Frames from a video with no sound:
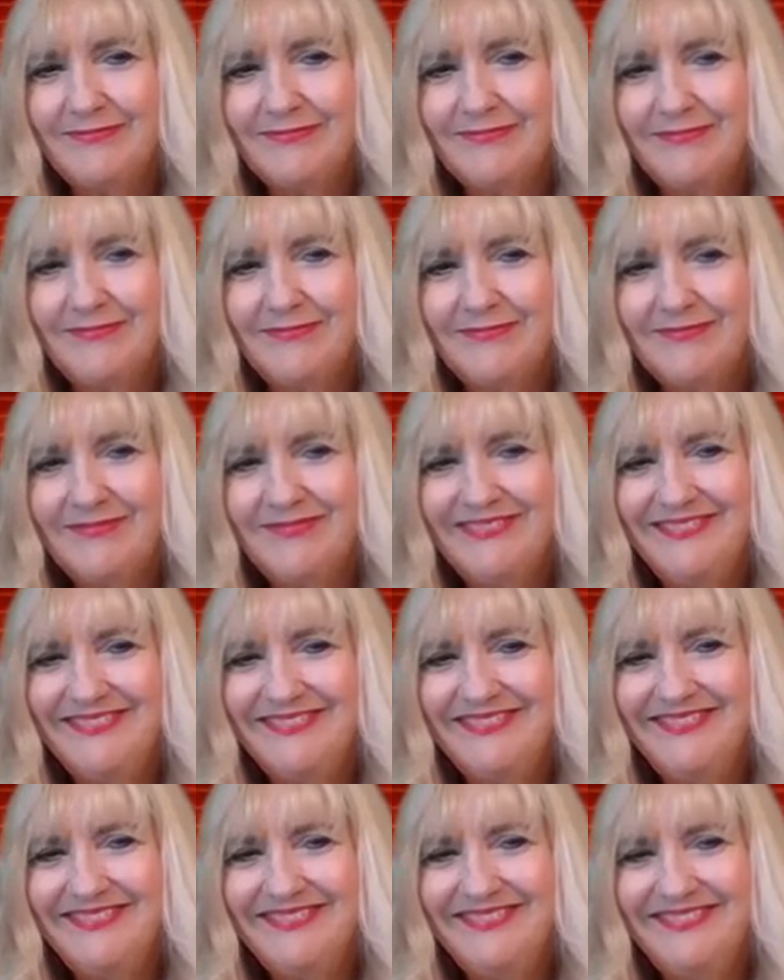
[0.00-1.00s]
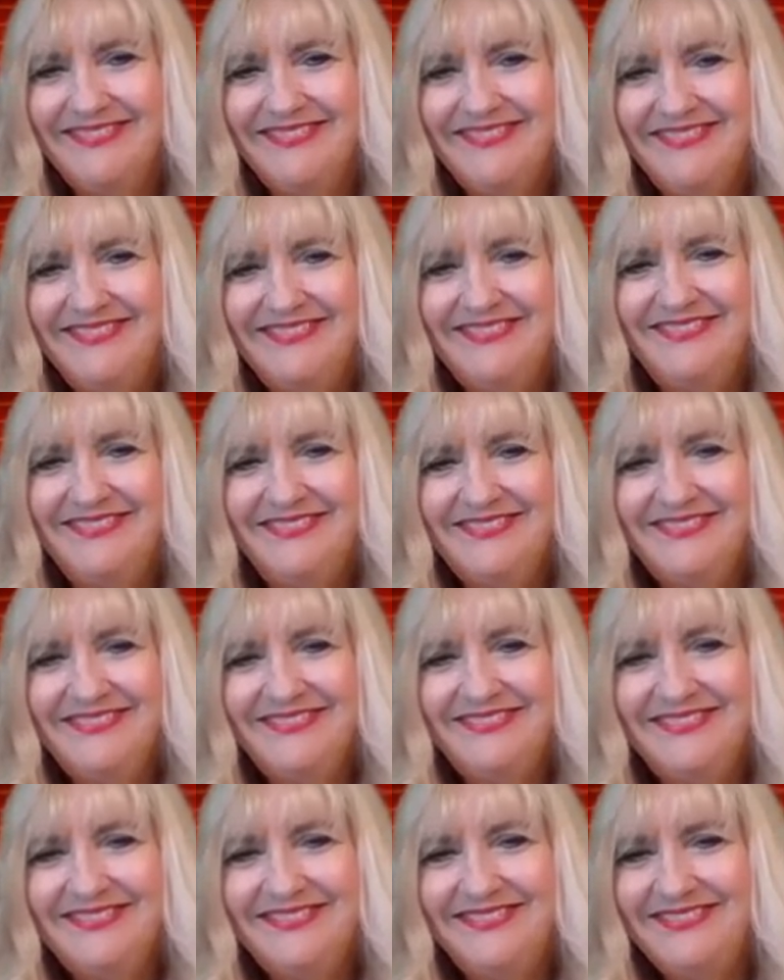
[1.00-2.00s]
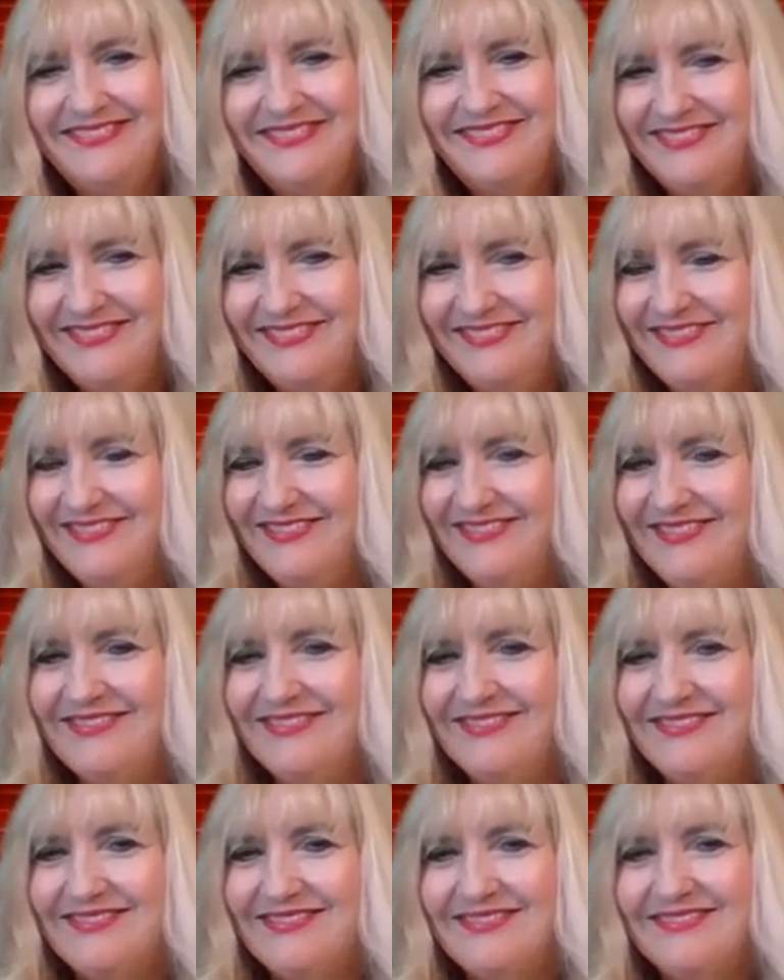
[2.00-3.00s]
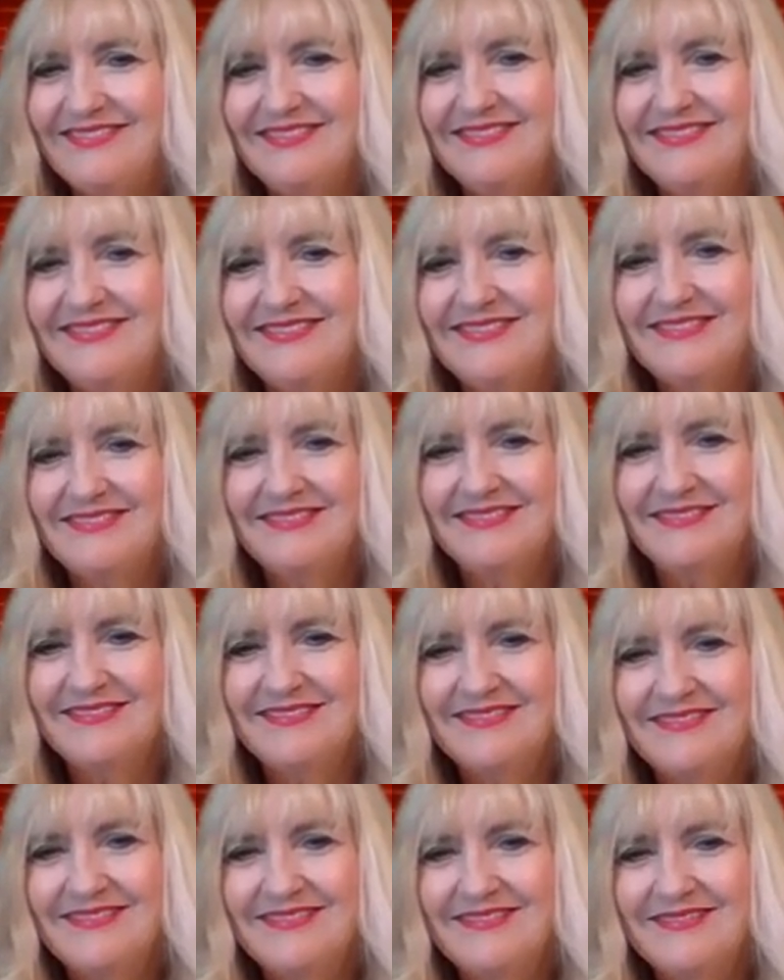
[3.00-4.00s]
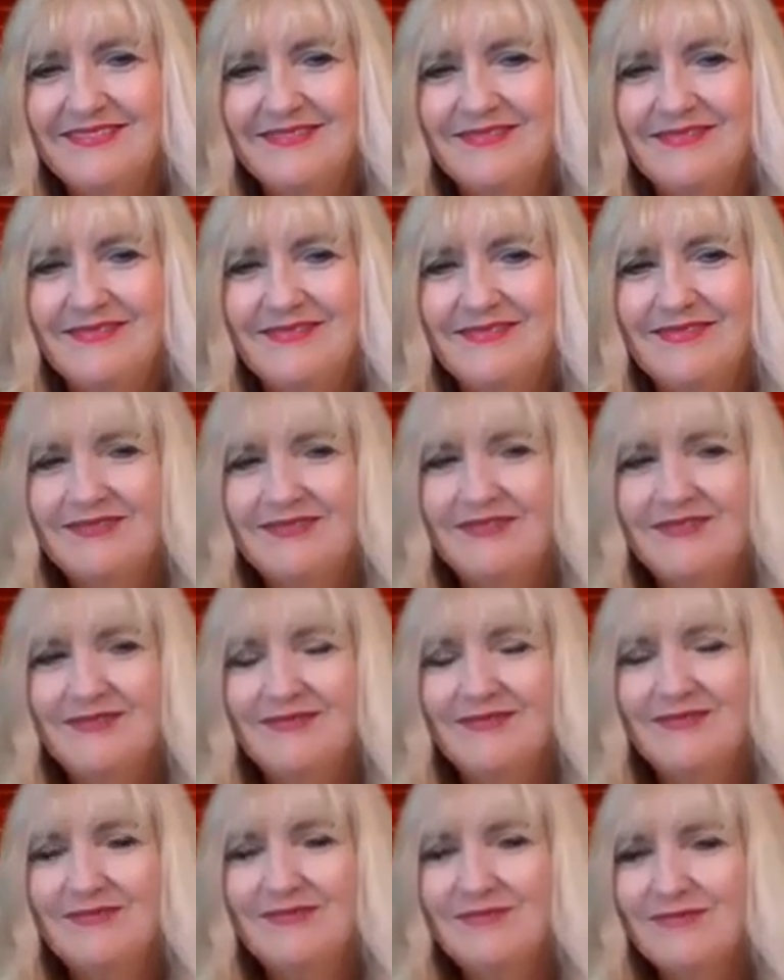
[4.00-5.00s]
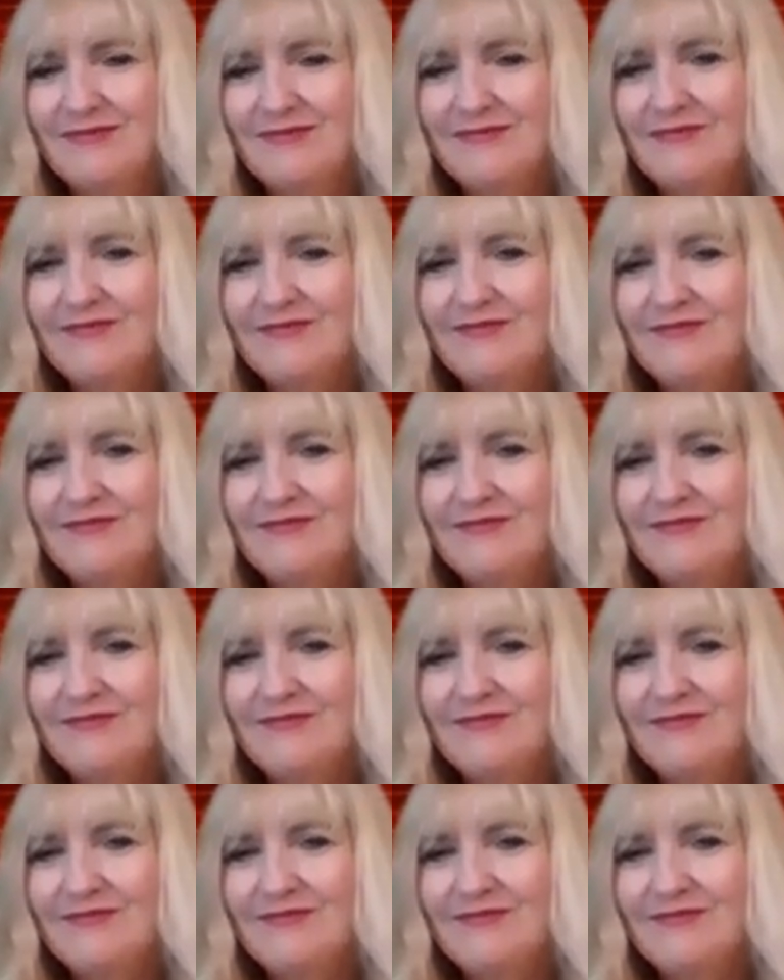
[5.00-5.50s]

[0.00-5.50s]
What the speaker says: This person isn't speaking.